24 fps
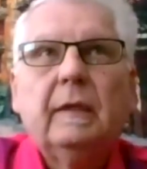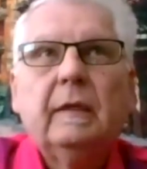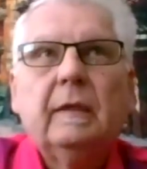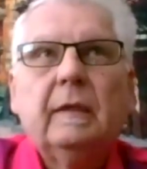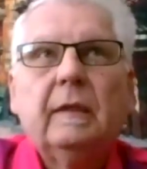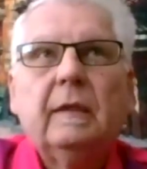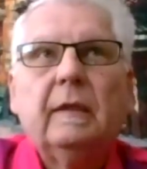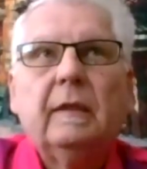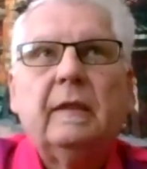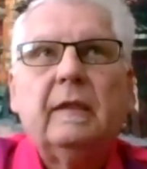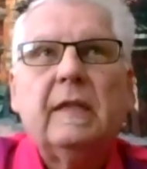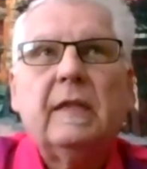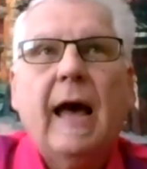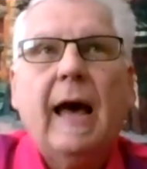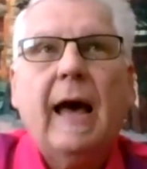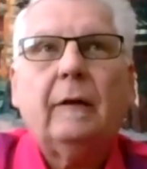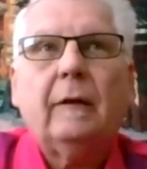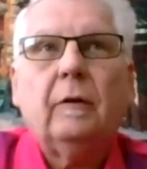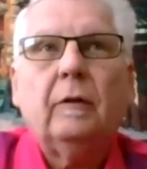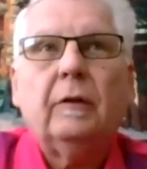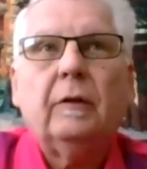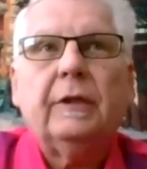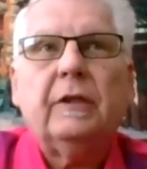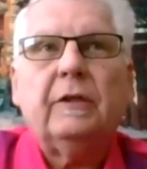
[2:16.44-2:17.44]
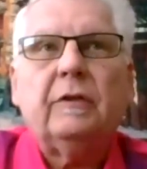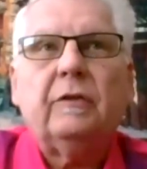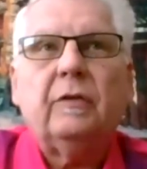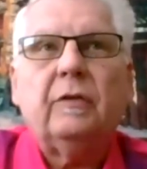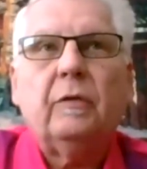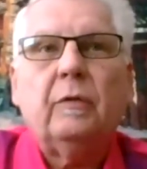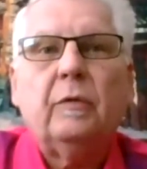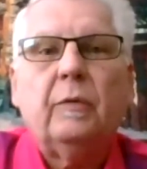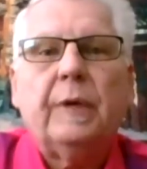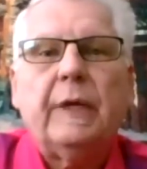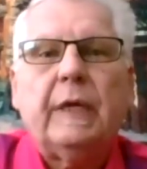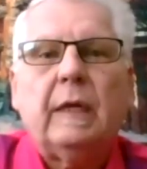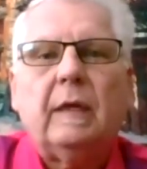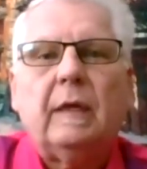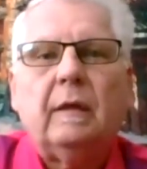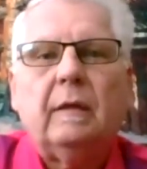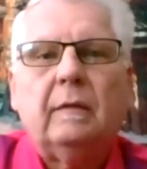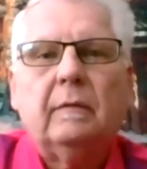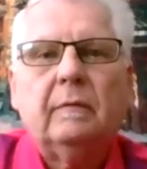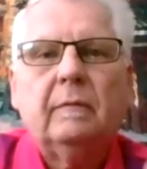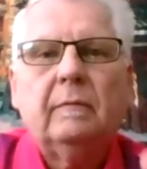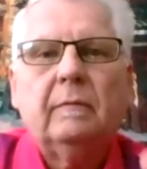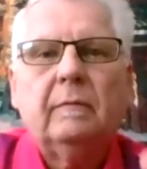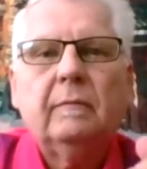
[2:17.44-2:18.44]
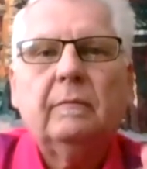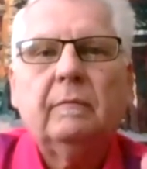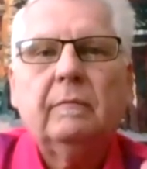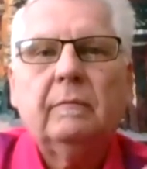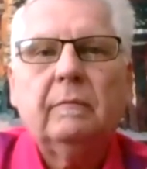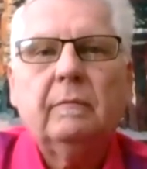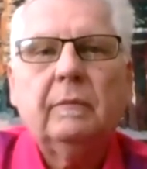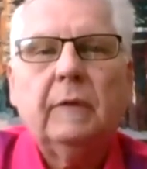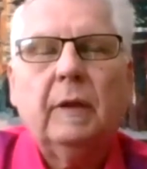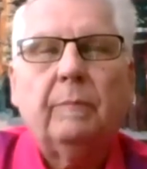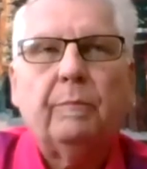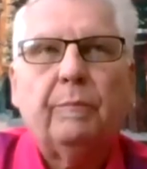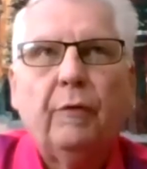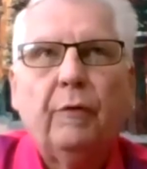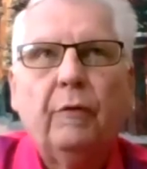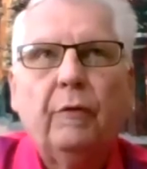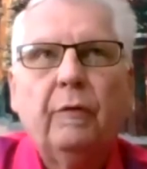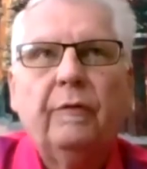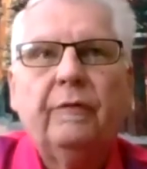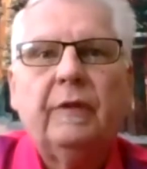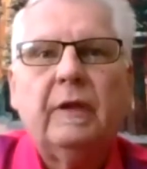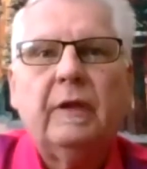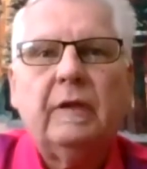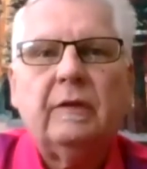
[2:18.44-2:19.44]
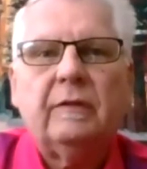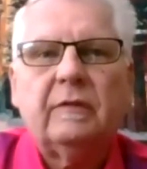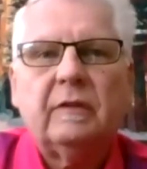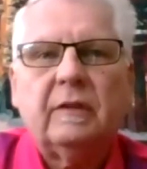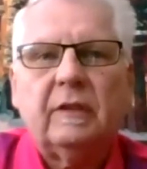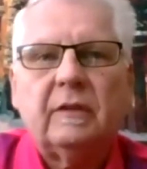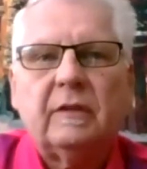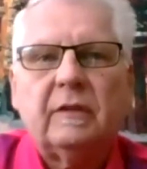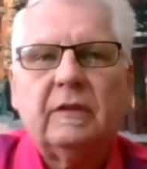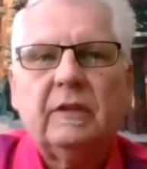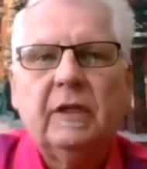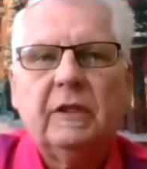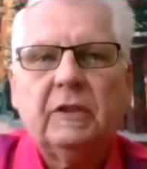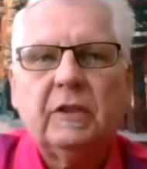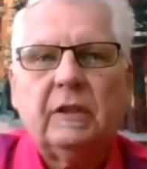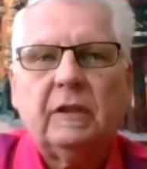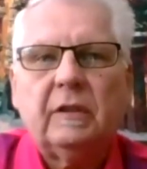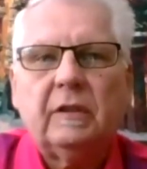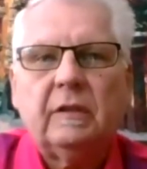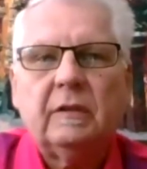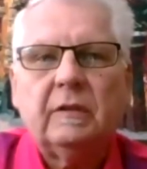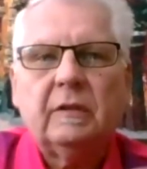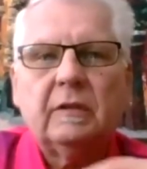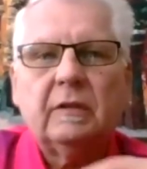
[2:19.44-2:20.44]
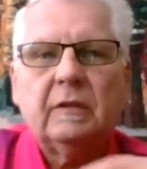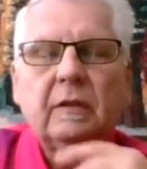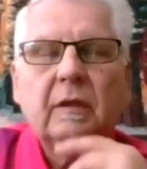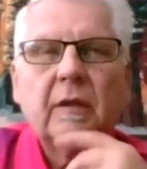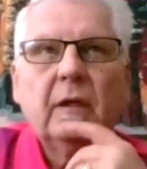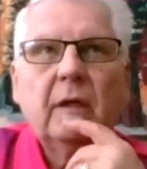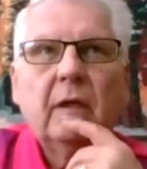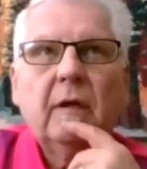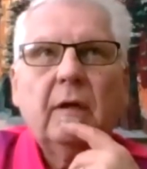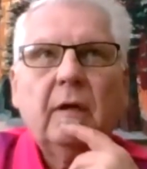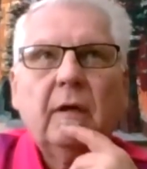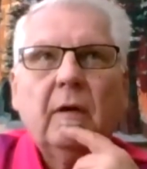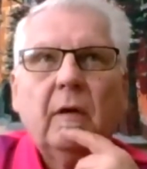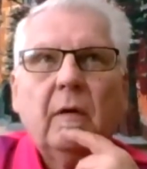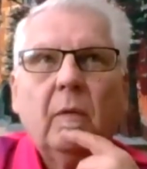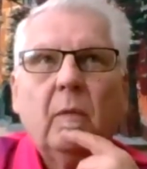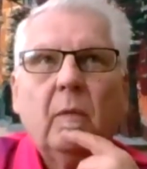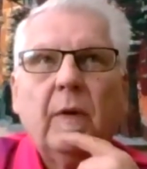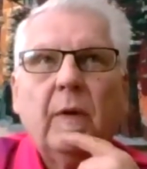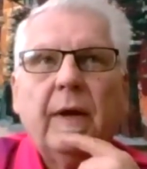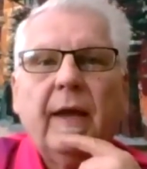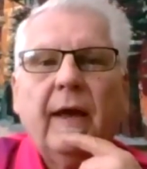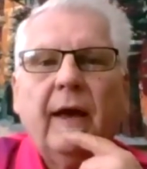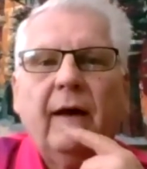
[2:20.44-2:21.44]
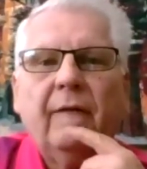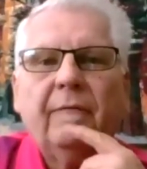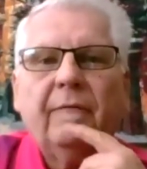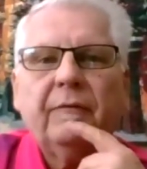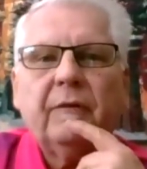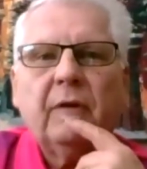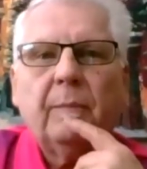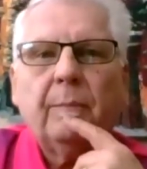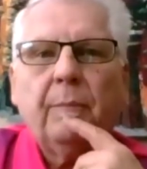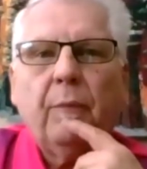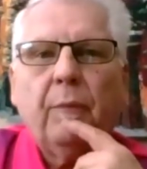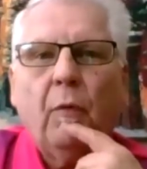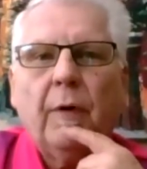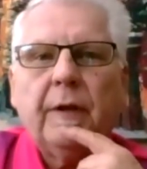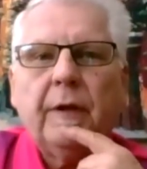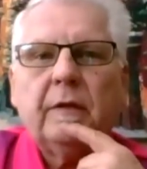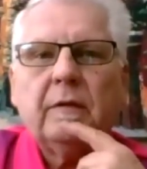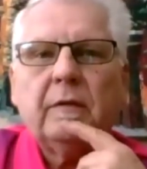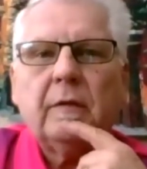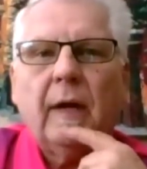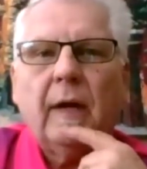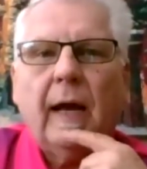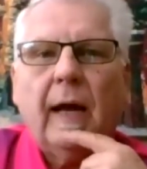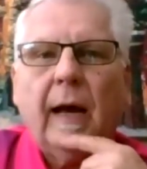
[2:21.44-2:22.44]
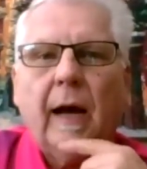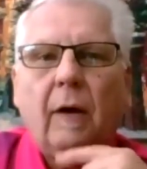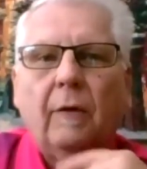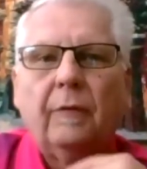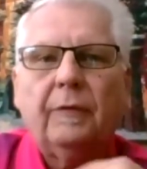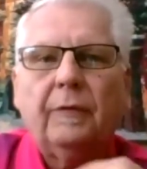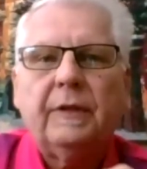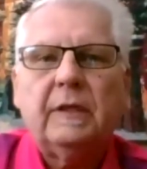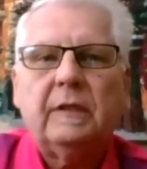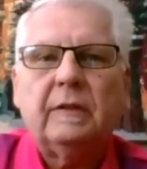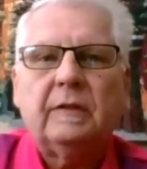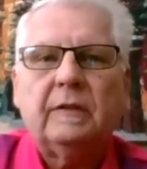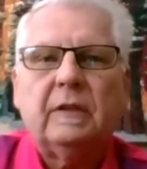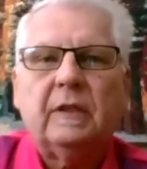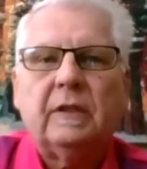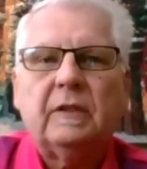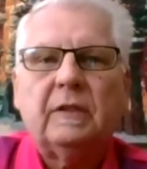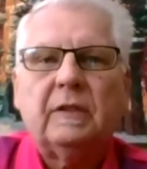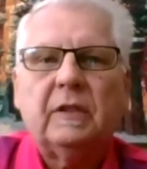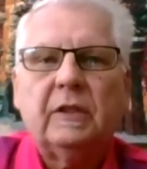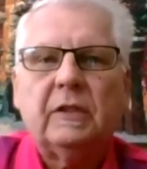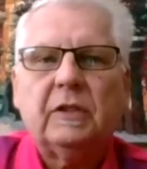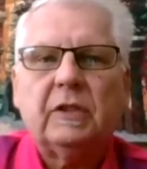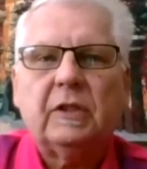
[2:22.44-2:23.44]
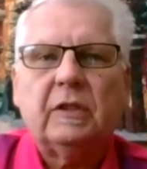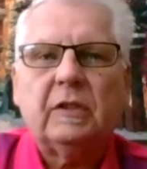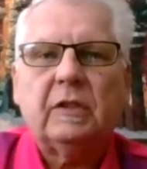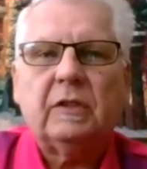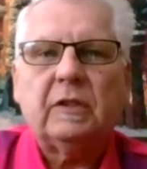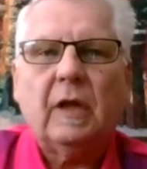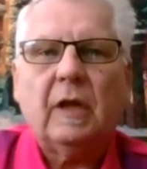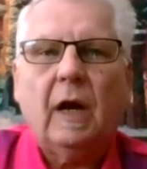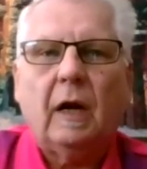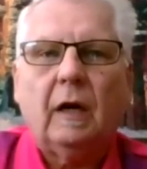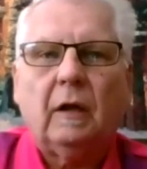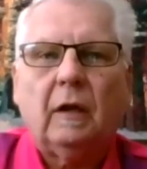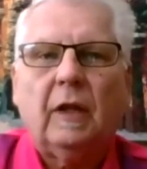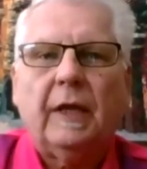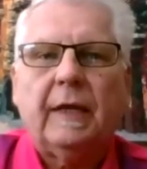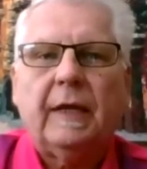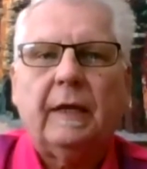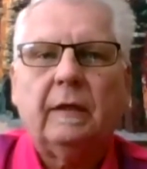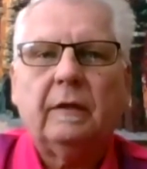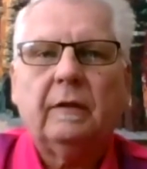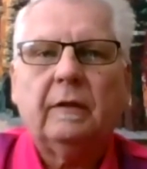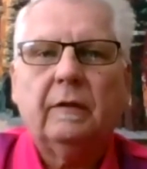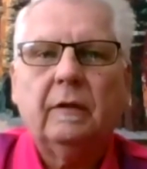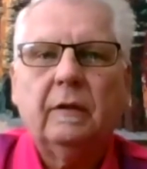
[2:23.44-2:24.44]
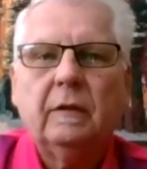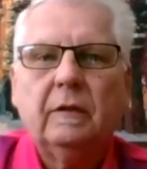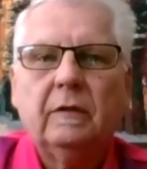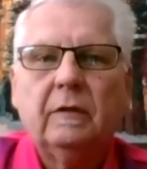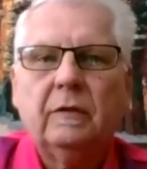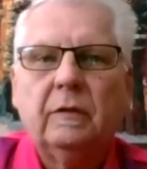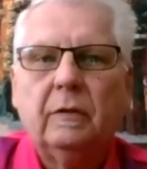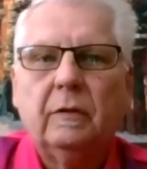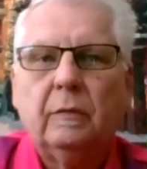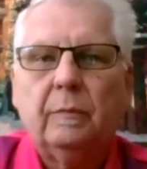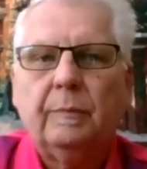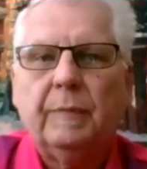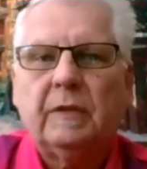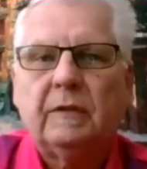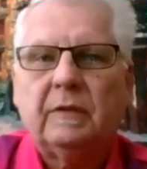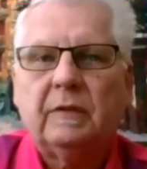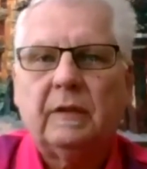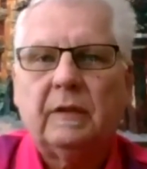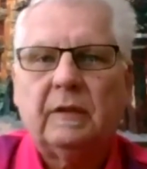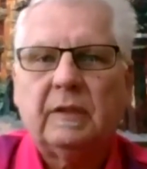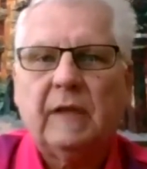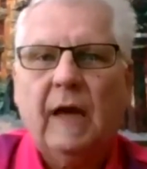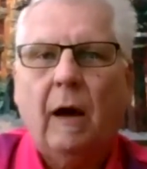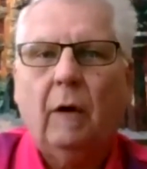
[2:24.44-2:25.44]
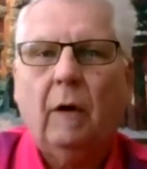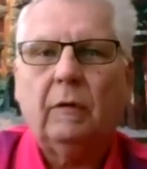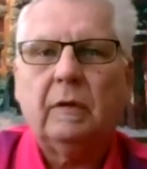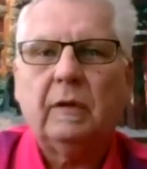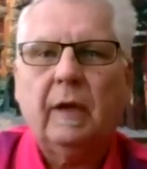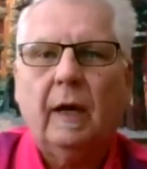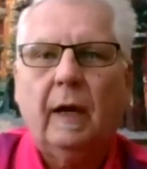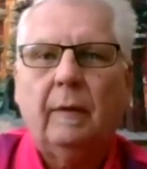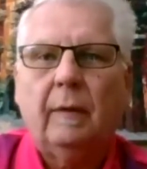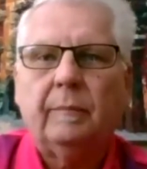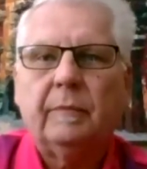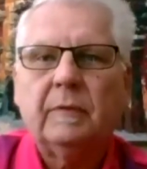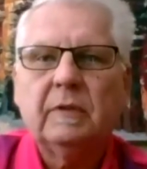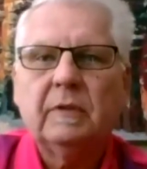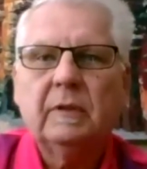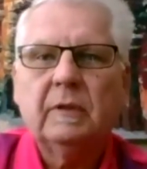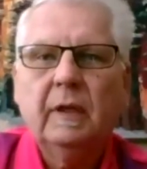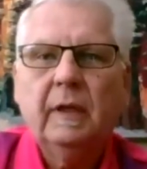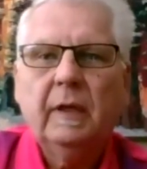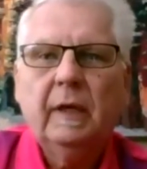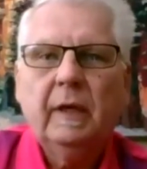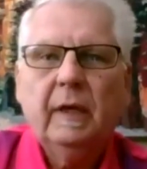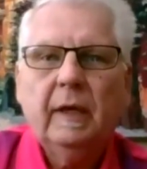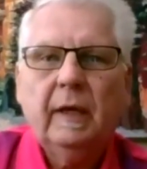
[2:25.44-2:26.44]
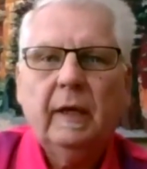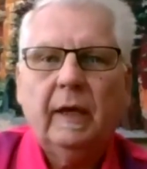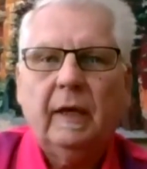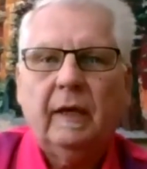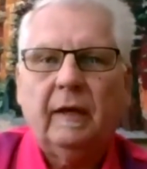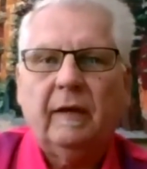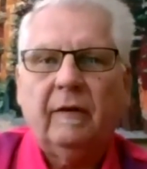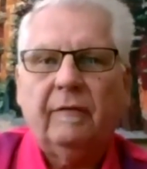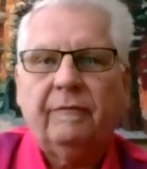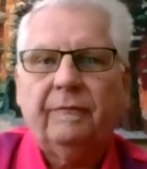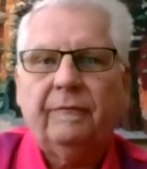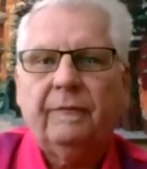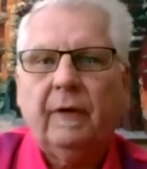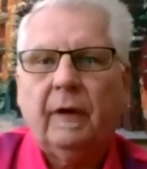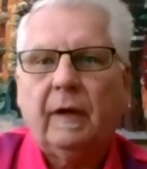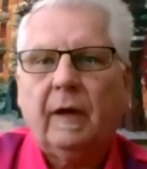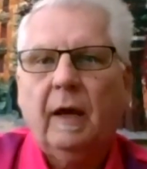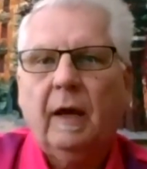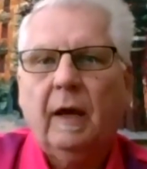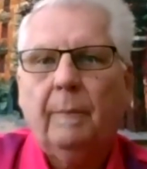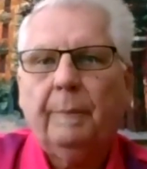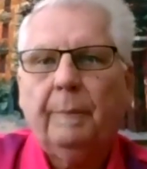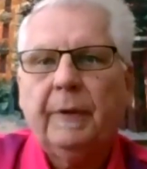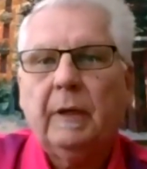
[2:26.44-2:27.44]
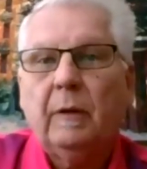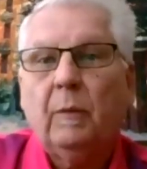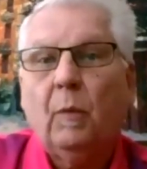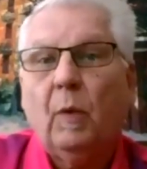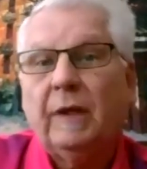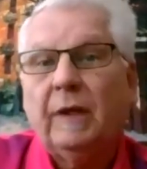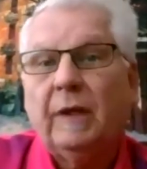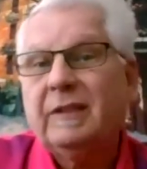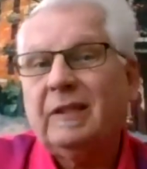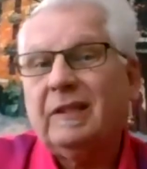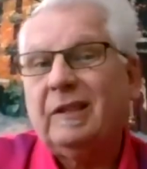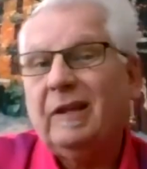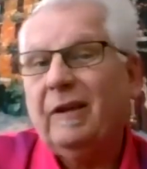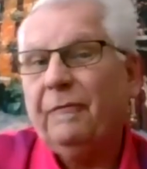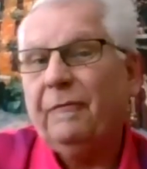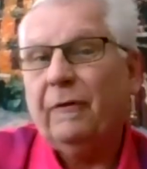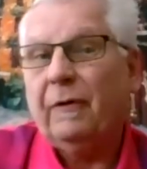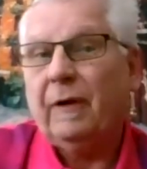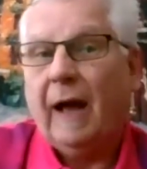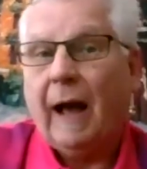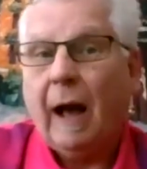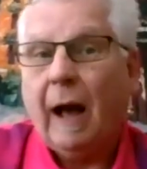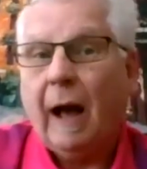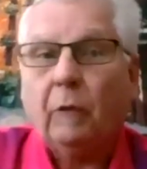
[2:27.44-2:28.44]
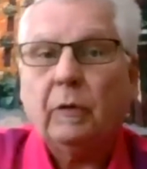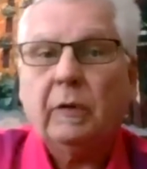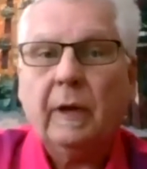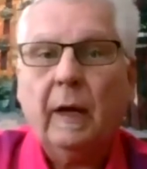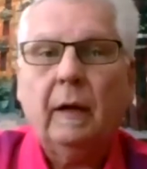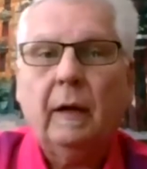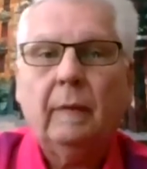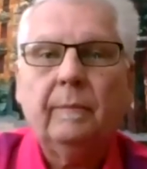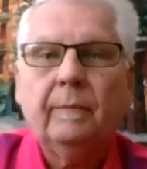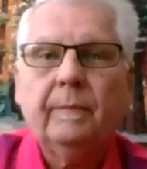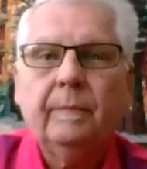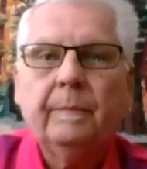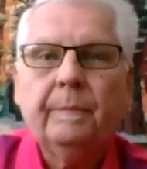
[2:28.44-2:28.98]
not only do we improve these decisions, we have to point to how these decisions are linked to business outcomes. Yeah. And if a company wants a different outcome,